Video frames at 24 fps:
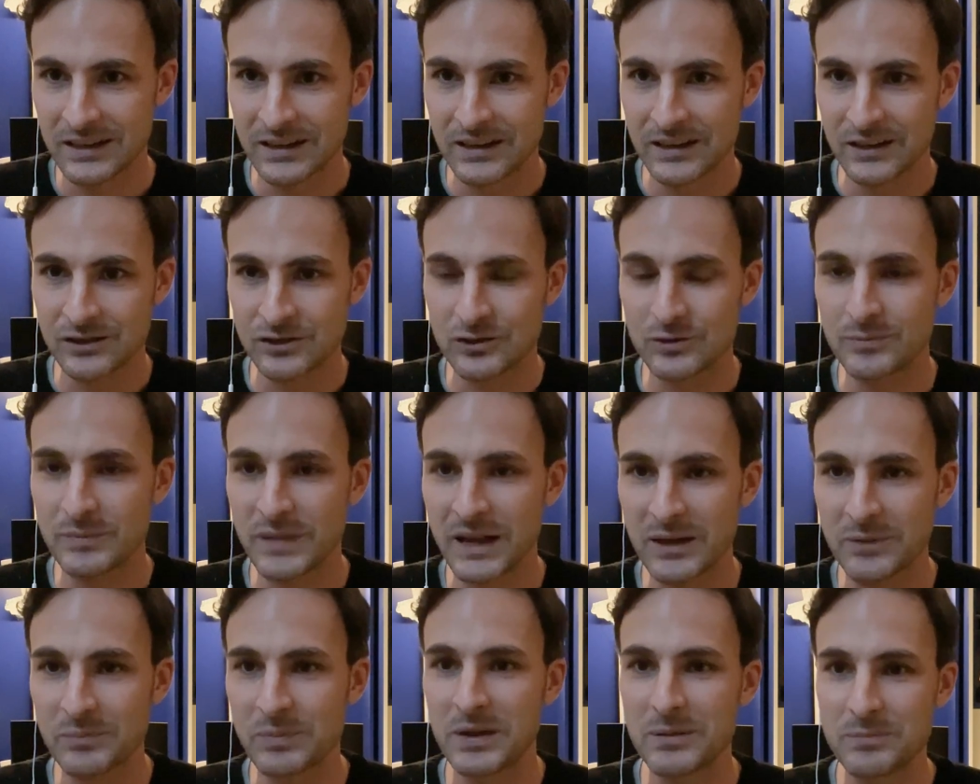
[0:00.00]
to
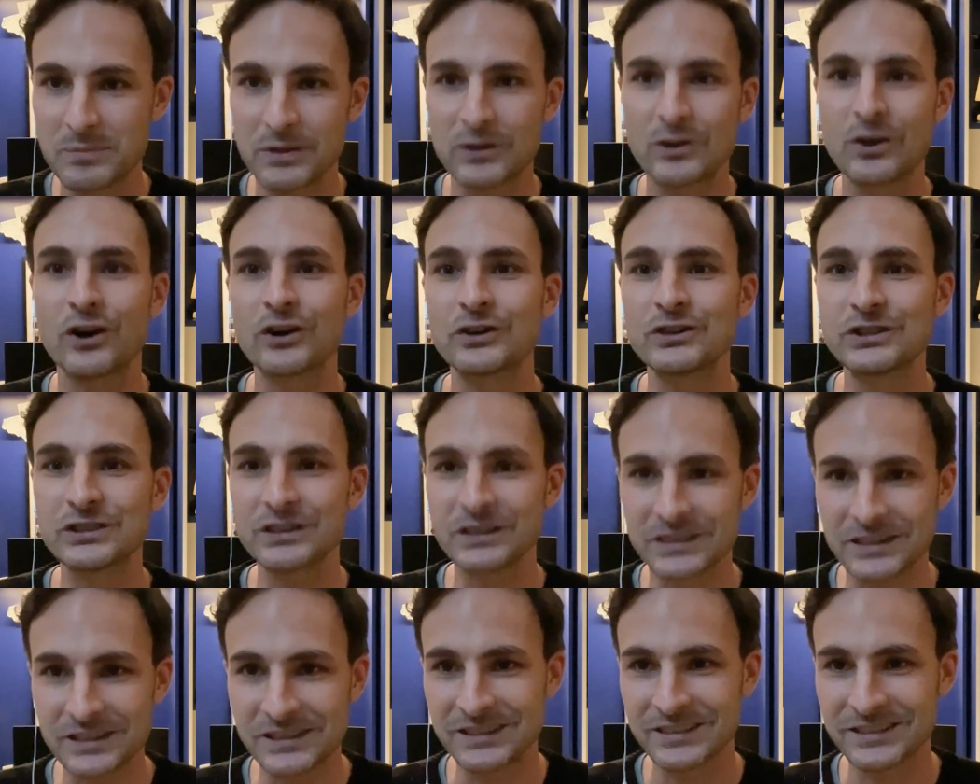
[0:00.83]
make people
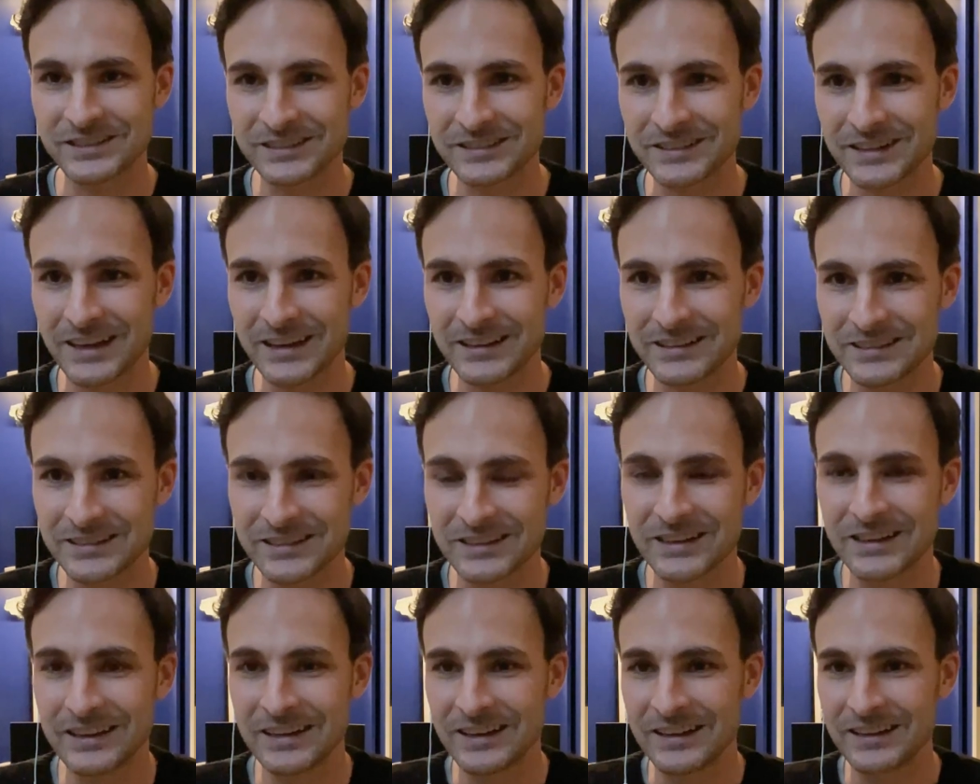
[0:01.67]
conscious that
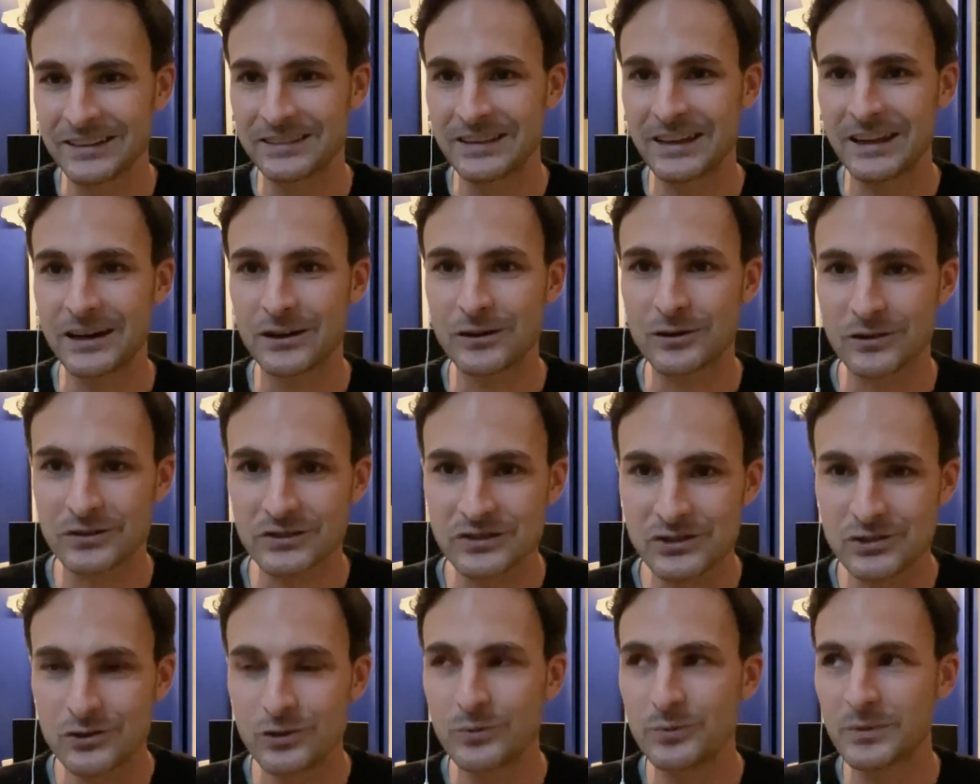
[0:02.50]
they are
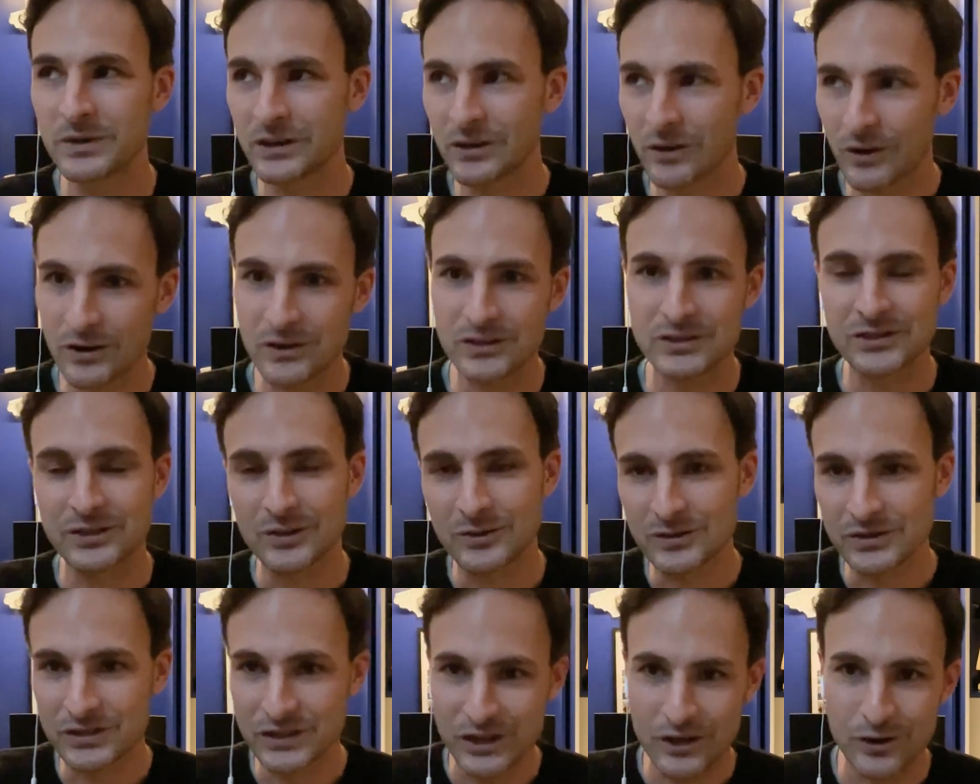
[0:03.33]
consuming also
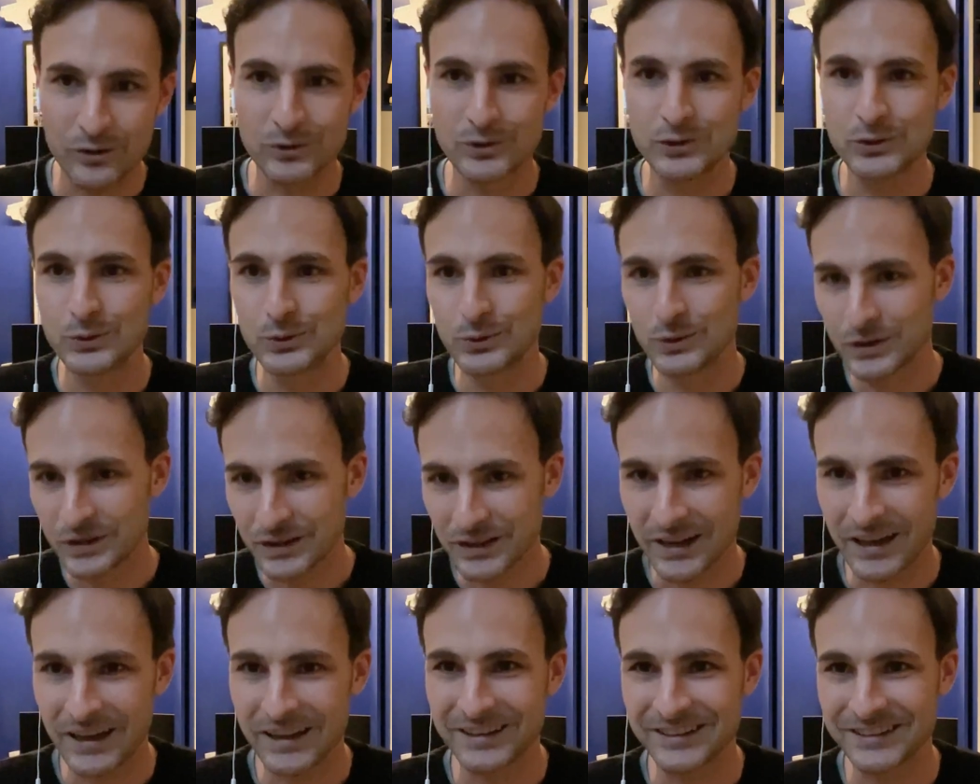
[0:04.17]
CO2
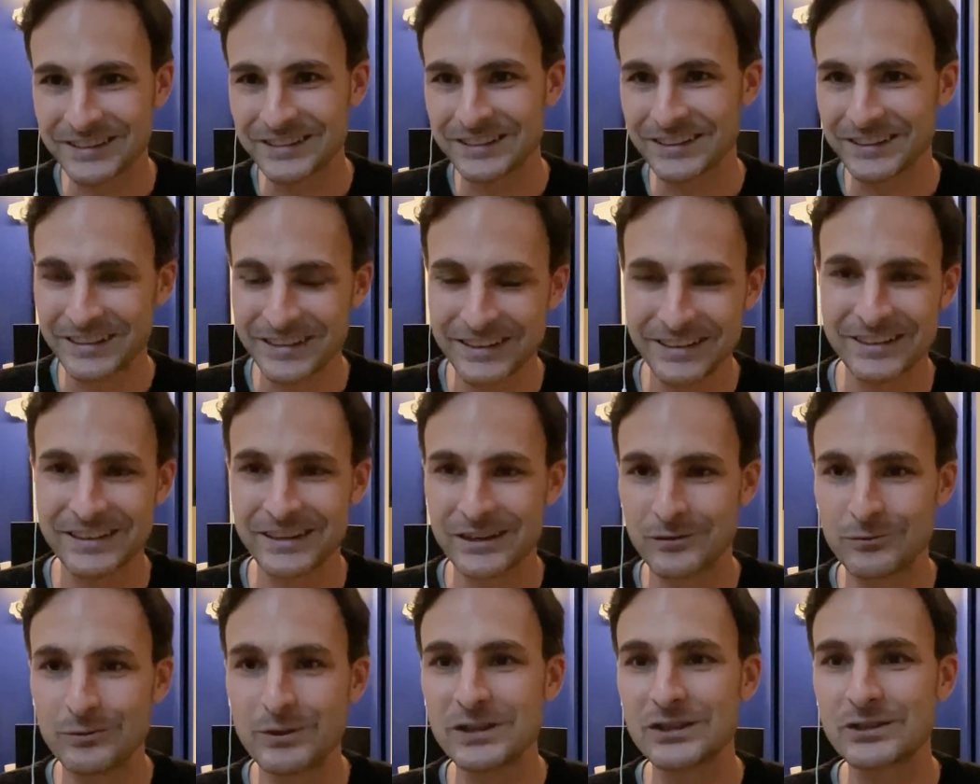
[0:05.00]
and
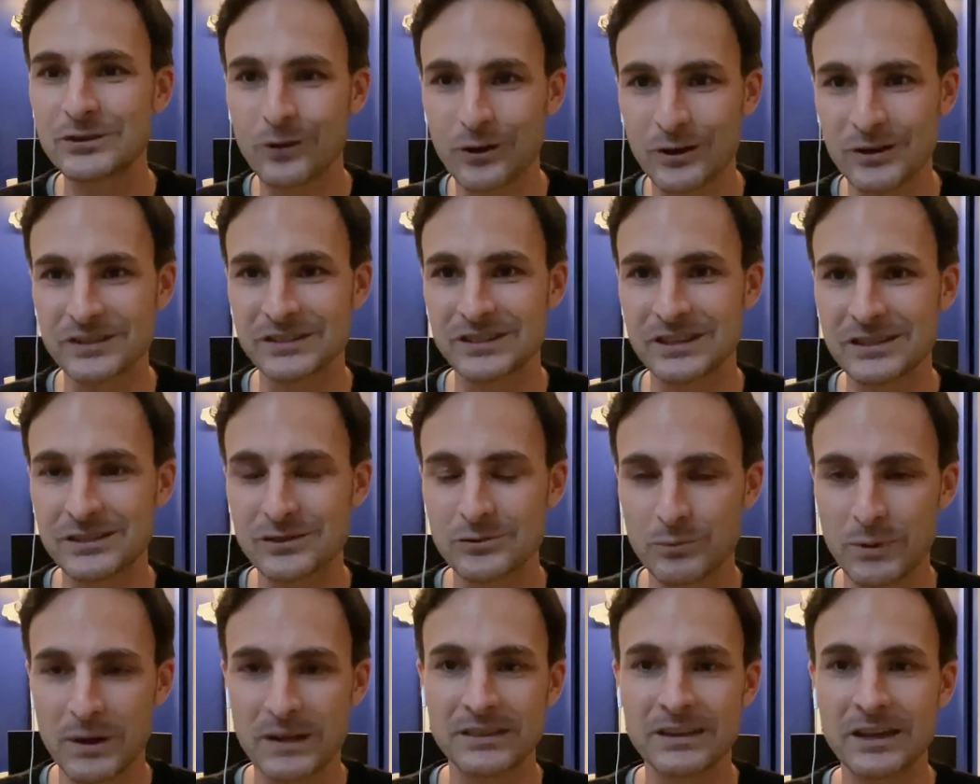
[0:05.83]
resources
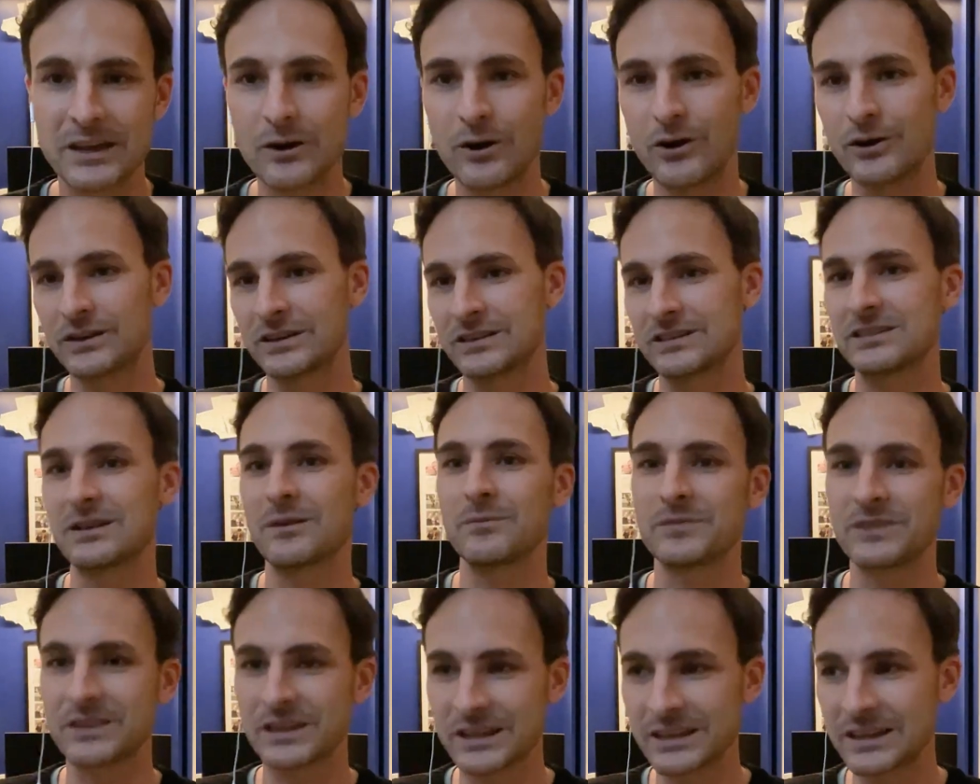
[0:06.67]
when they order
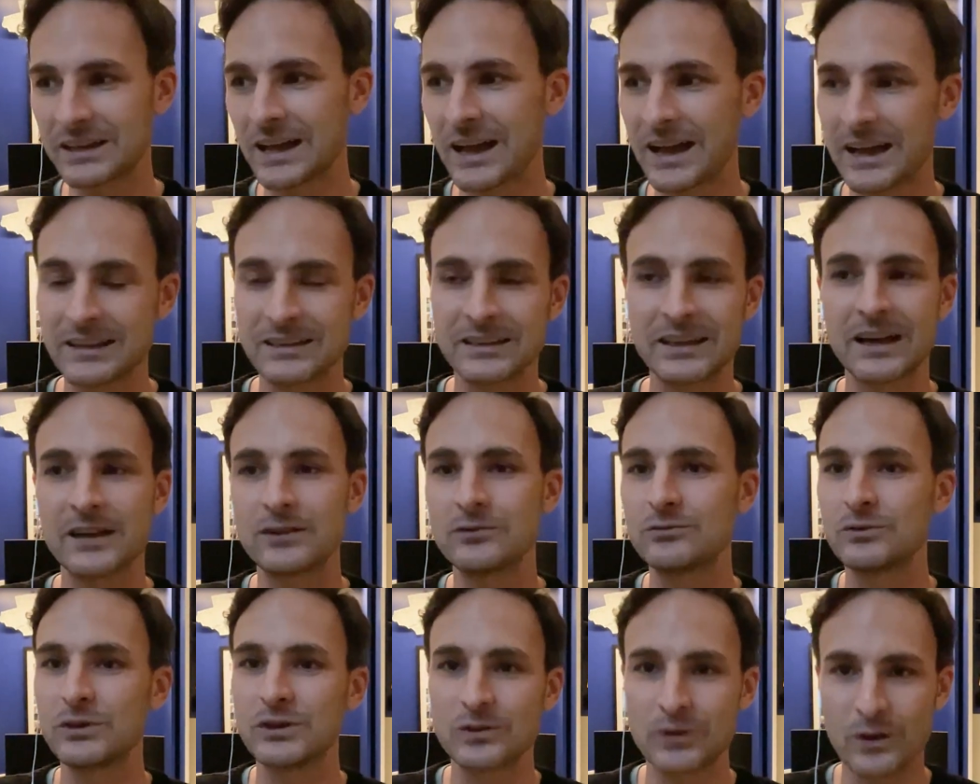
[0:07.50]
something and can
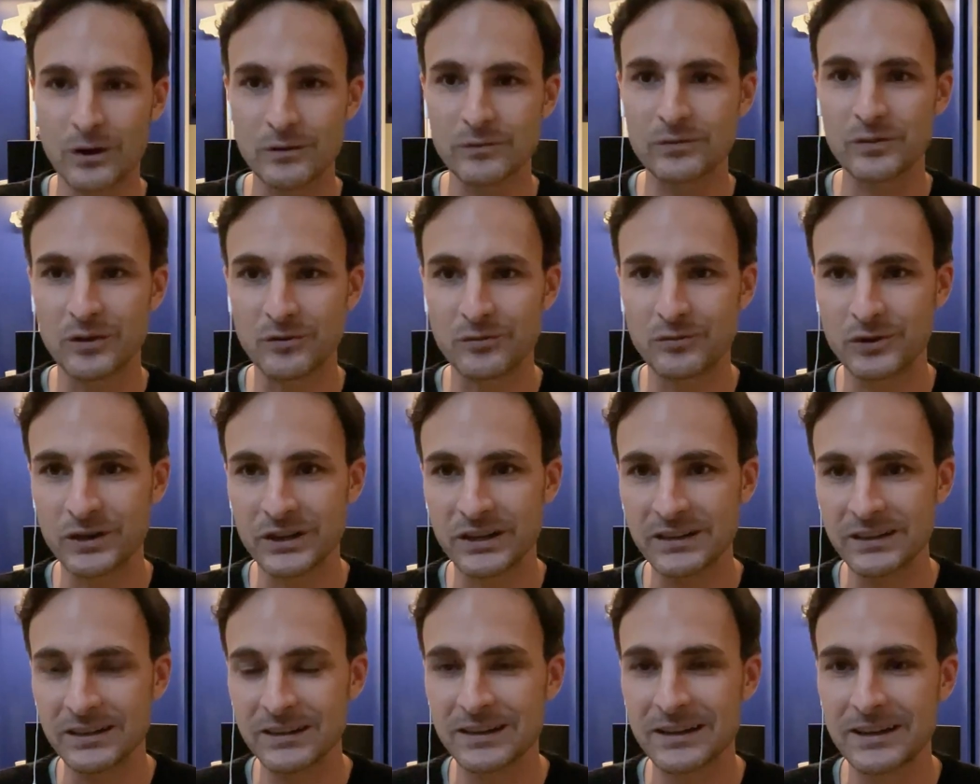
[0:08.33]
return for
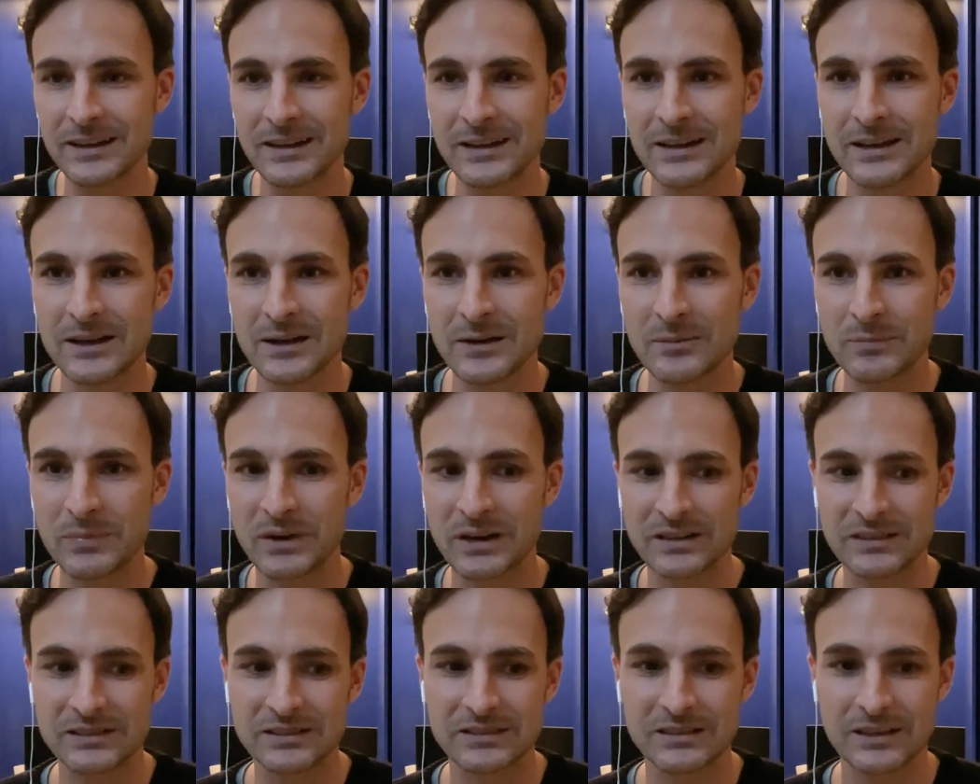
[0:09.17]
free.
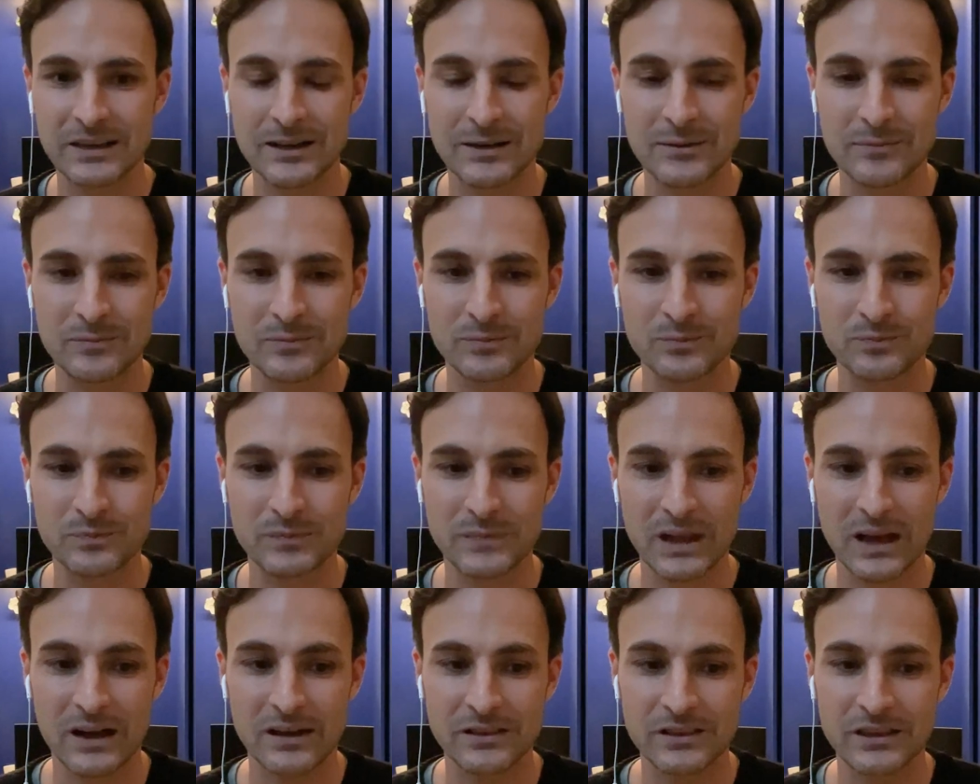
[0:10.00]
But
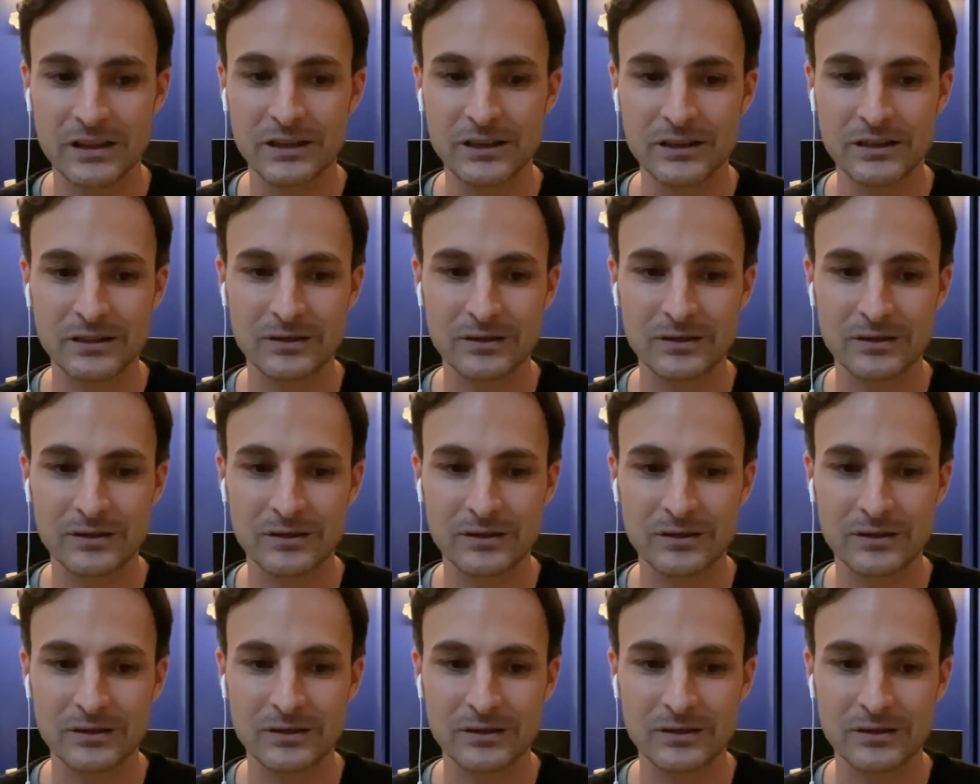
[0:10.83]
I think